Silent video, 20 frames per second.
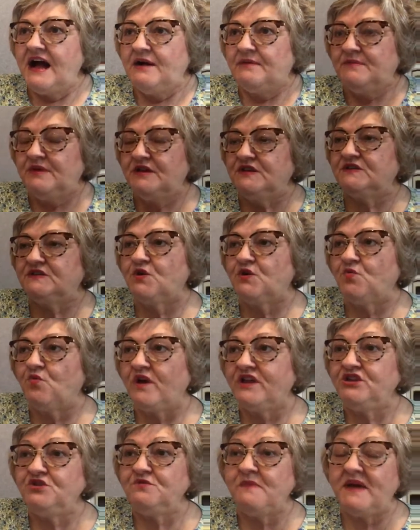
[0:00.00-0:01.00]
So
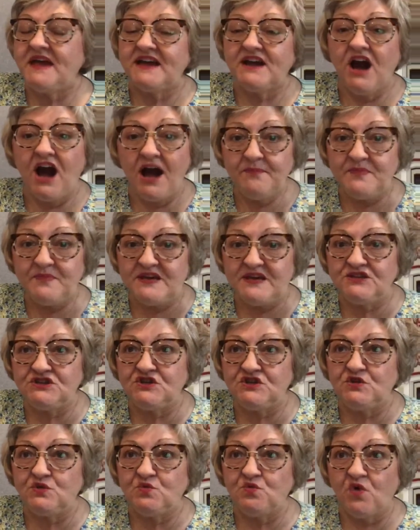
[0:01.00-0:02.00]
when you make copies,
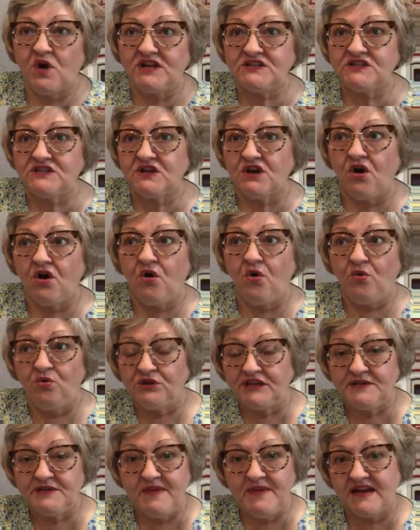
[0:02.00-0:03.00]
you want to
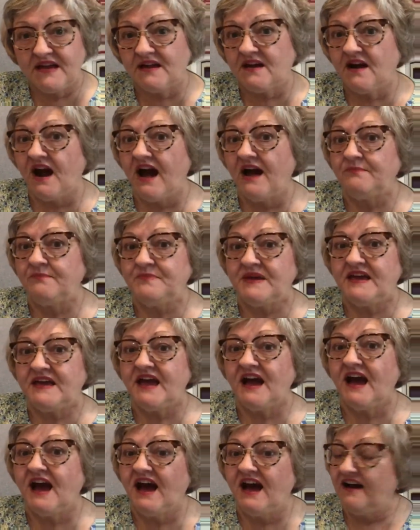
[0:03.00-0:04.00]
only make a copy
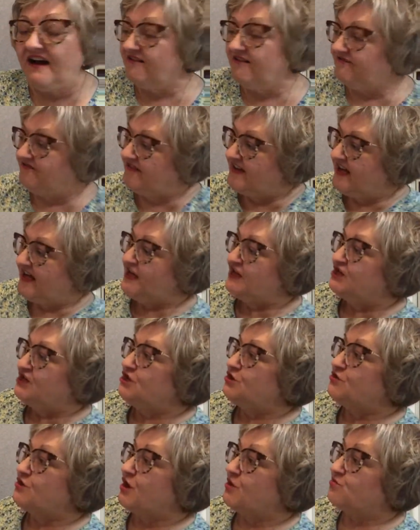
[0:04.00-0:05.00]
of
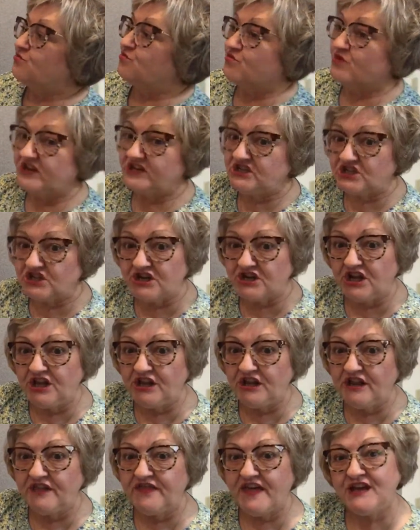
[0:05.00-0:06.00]
your
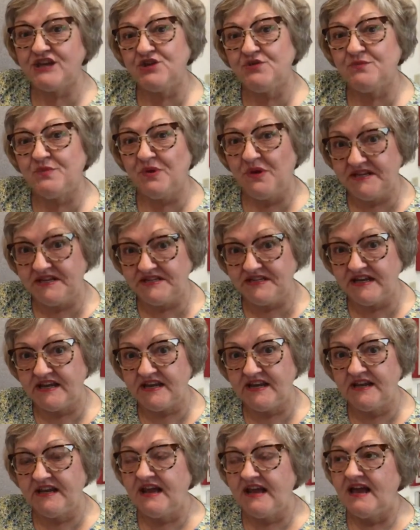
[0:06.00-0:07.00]
original that you printed,
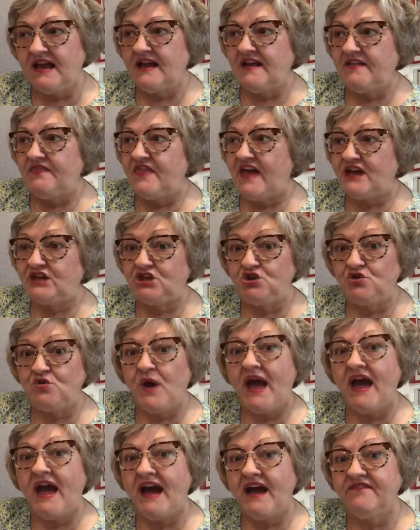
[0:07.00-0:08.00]
that you
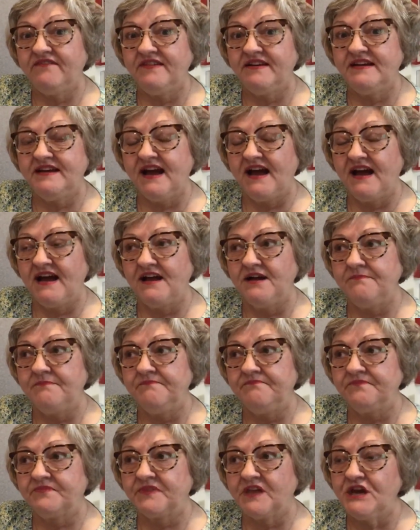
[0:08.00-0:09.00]
have
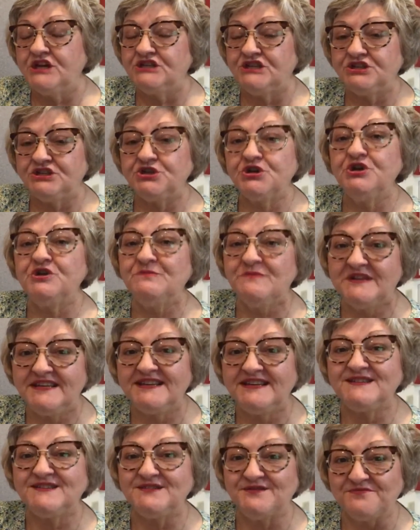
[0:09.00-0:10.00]
determined
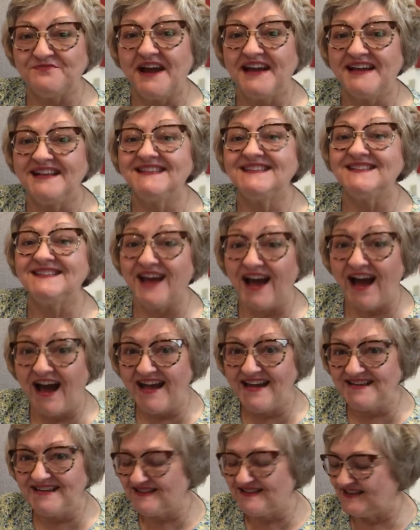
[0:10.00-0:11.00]
is the right
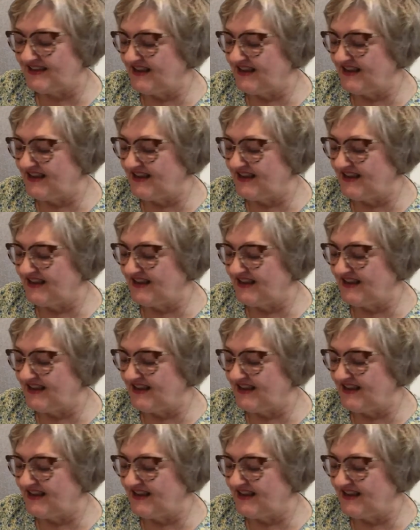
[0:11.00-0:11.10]
size.